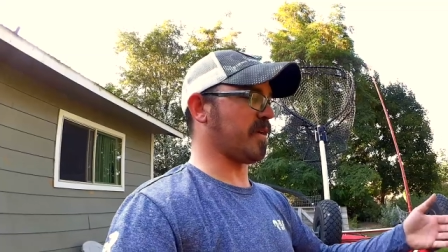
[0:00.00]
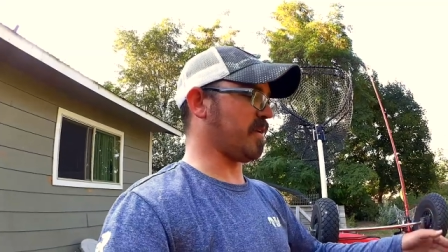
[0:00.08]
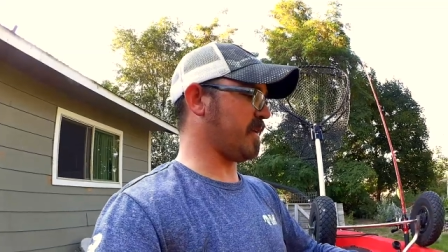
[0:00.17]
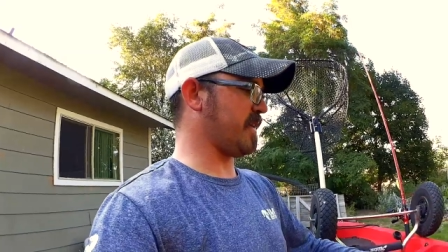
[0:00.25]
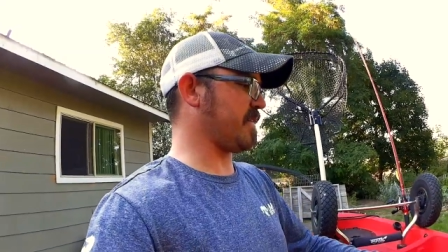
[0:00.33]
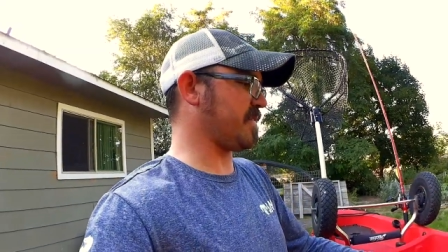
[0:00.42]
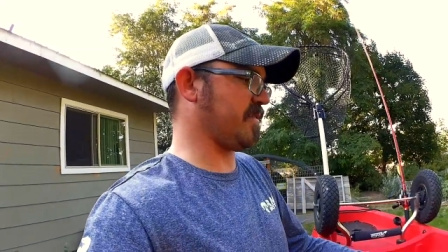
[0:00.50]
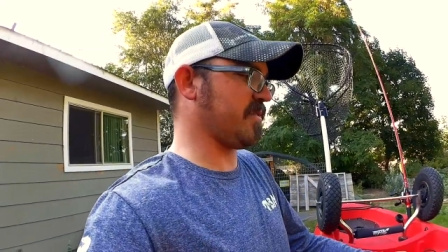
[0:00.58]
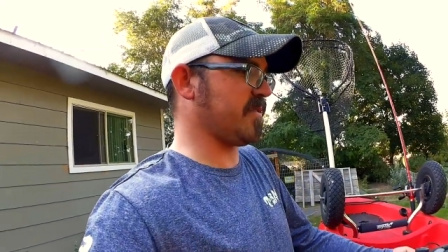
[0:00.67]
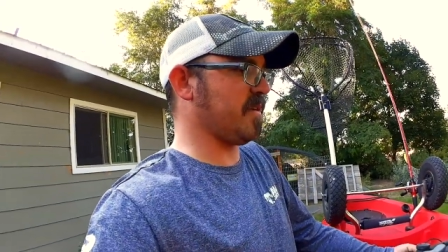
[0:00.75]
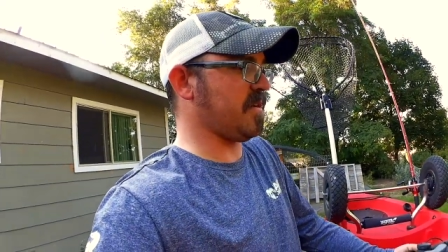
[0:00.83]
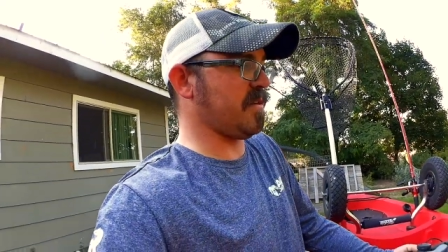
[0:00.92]
kayaks
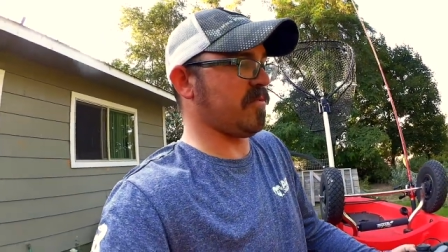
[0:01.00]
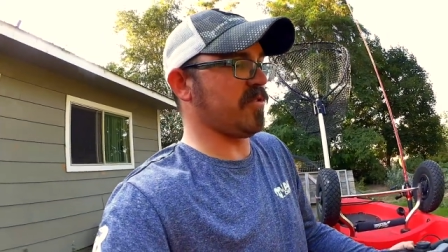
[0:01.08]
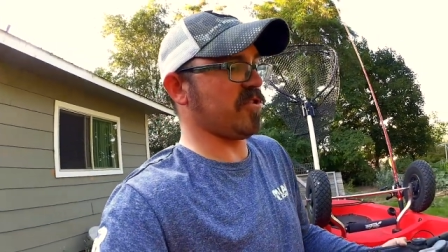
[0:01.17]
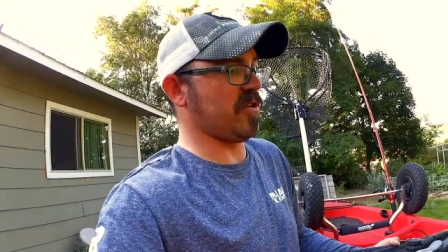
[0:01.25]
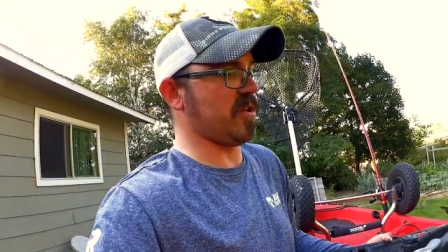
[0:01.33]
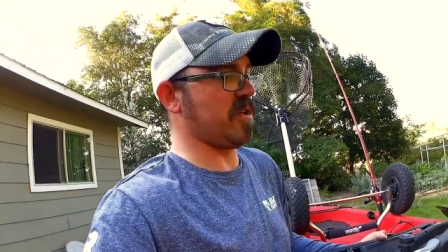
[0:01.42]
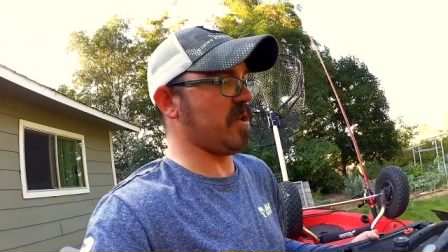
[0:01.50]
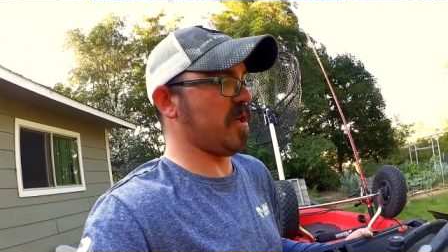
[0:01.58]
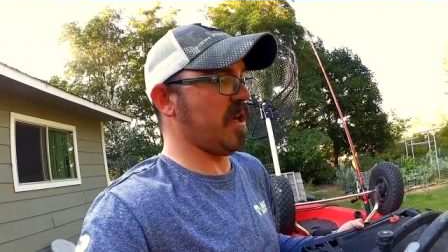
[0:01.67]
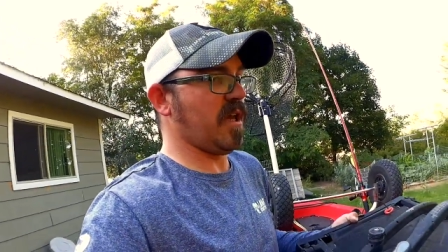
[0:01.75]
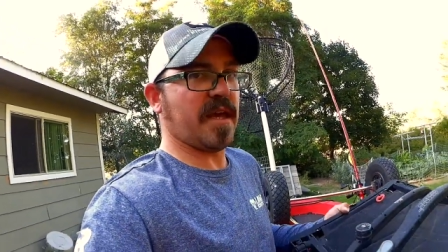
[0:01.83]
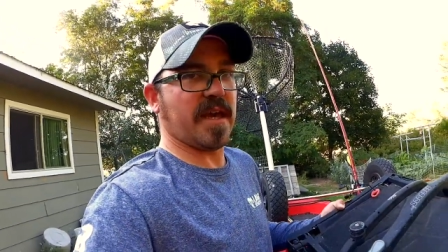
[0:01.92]
outside. I wish I
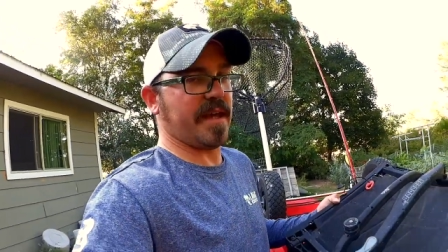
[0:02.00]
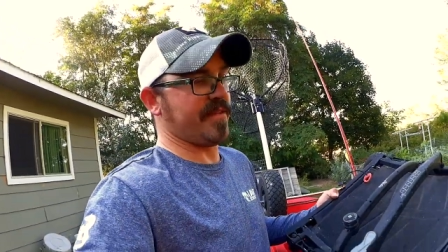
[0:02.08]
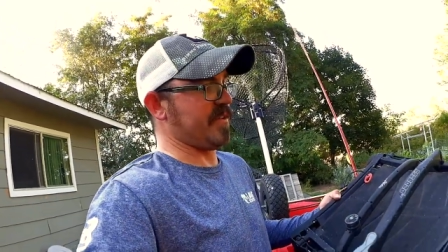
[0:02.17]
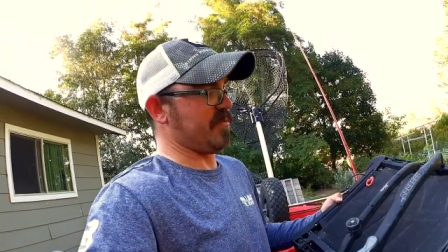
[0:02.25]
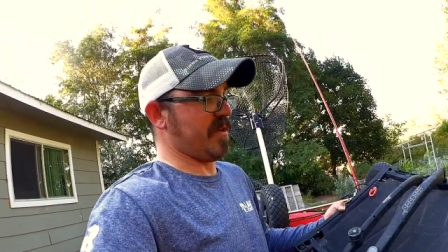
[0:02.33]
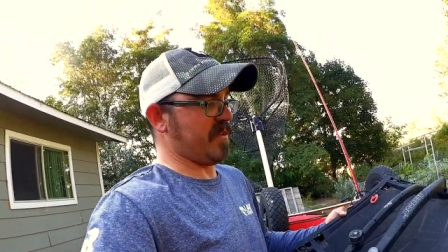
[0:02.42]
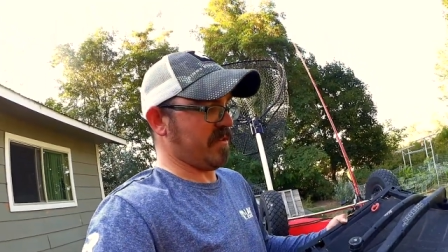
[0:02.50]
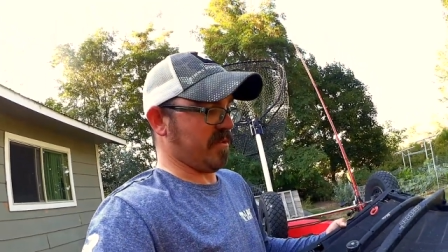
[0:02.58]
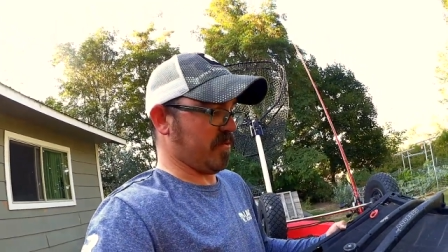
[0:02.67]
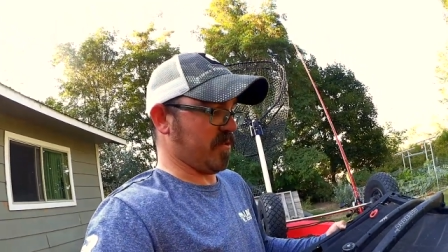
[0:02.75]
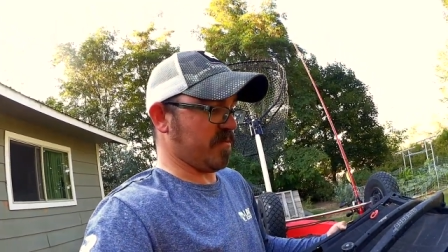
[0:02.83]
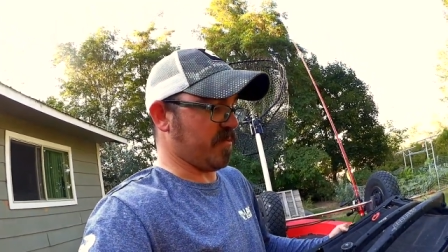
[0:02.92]
had the space
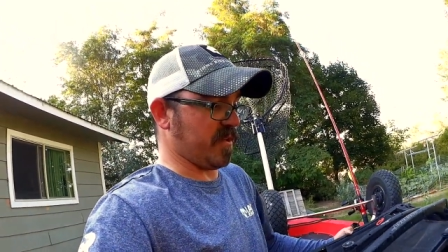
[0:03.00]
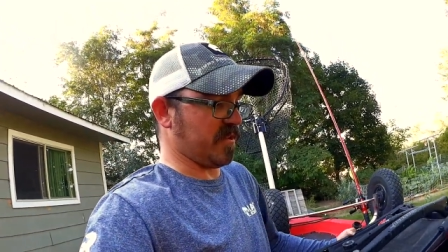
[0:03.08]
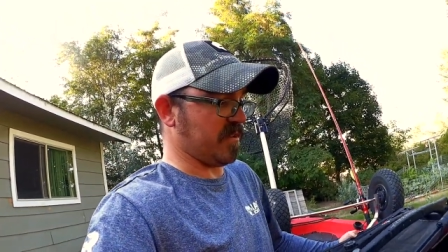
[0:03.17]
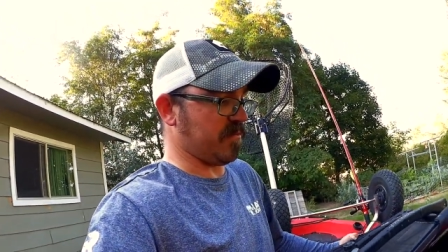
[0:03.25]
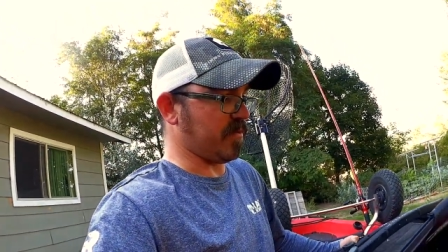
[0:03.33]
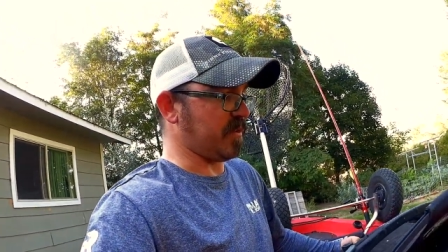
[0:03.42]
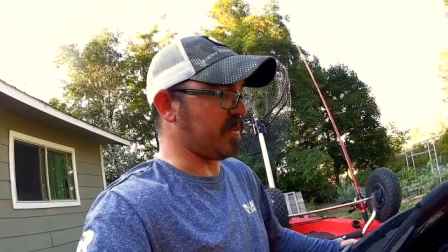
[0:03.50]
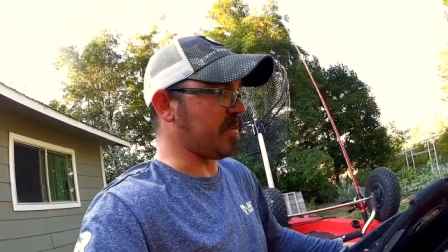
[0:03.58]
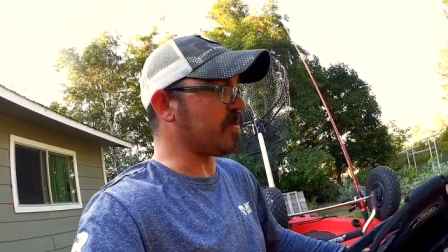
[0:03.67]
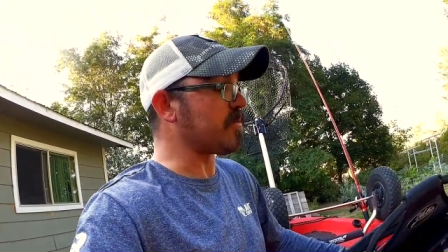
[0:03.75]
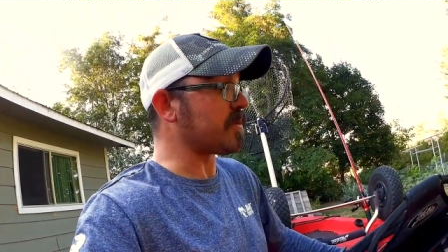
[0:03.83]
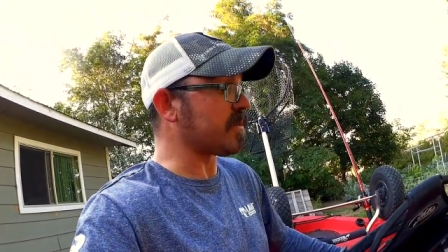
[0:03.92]
indoors, but I simply
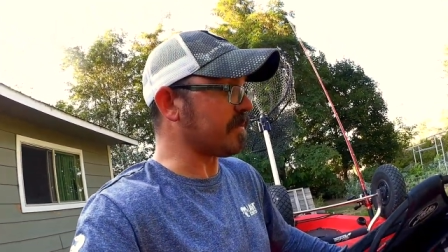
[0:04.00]
don't.